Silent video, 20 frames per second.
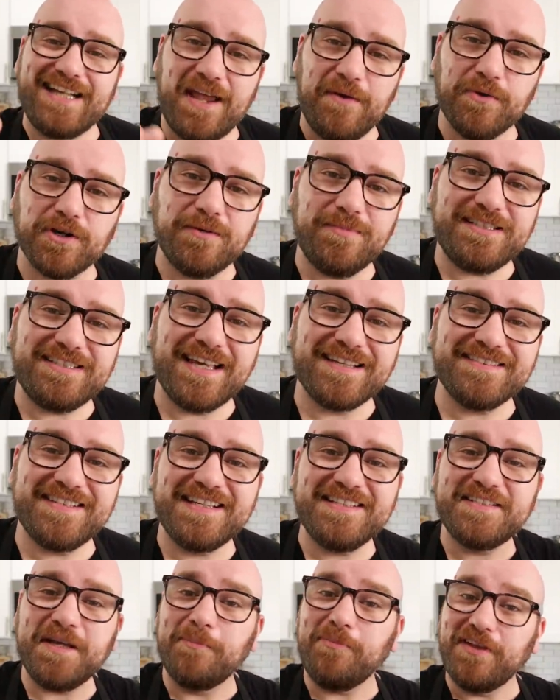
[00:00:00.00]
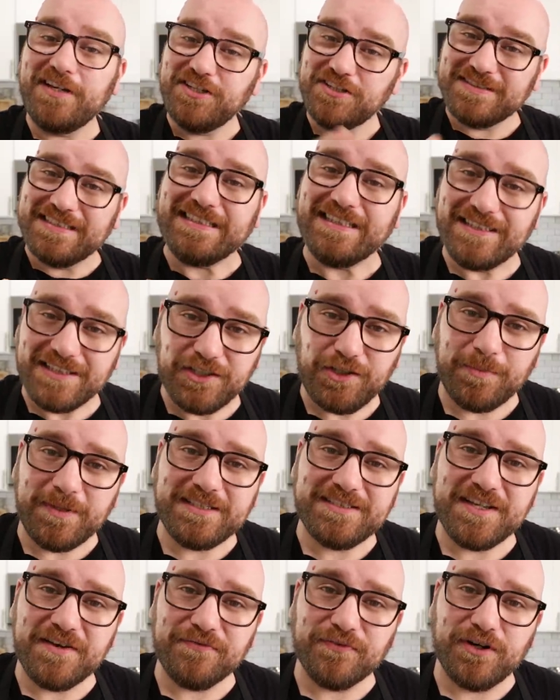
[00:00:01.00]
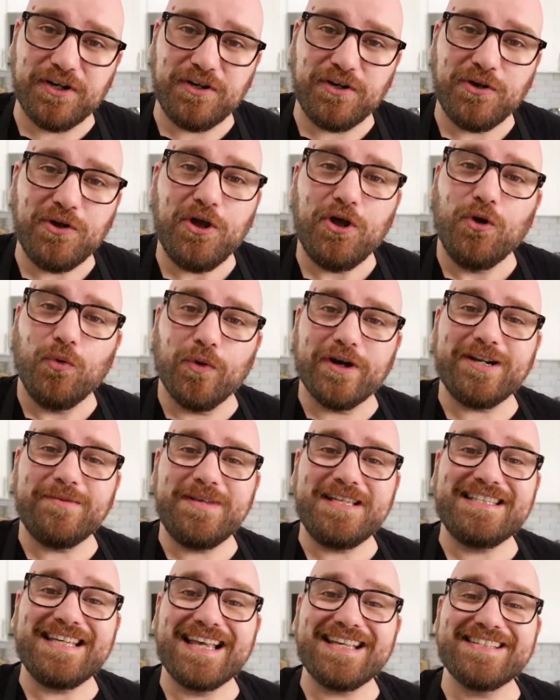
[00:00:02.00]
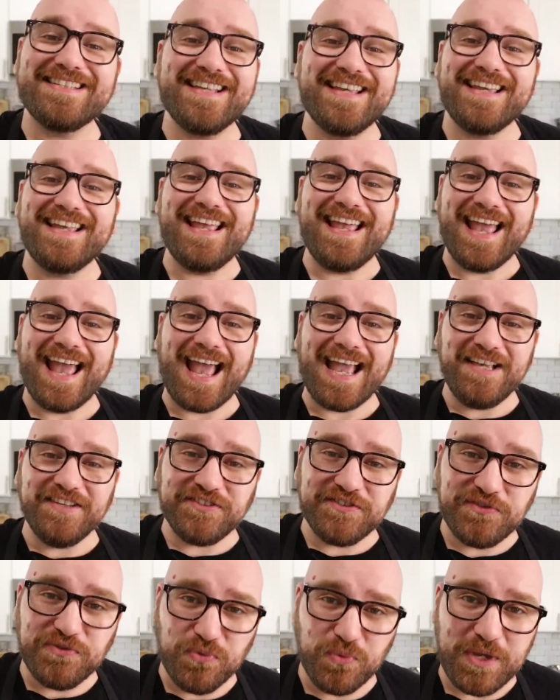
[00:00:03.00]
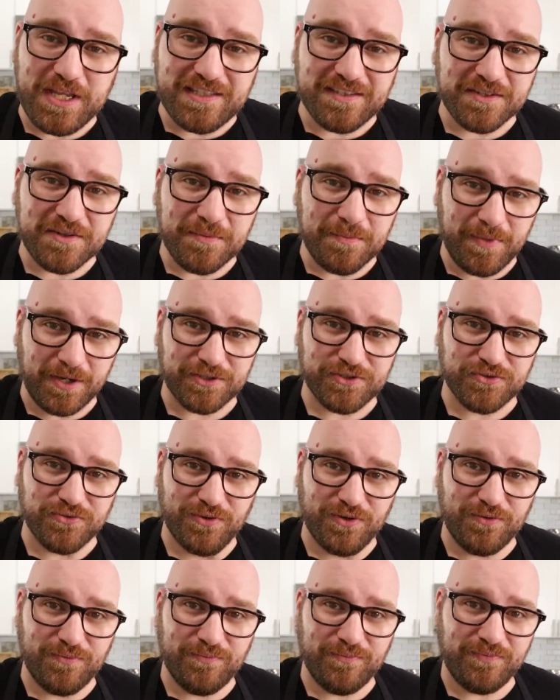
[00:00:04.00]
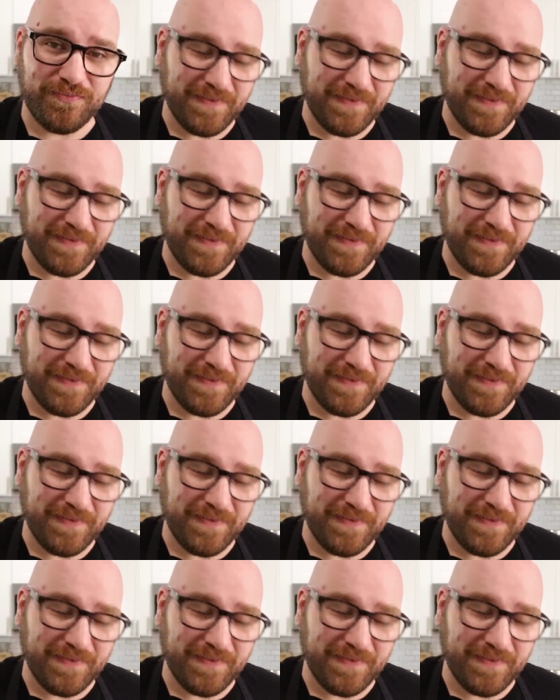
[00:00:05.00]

today we're gonna be testing something just a little bit different. We're gonna be testing a sweet mushroom.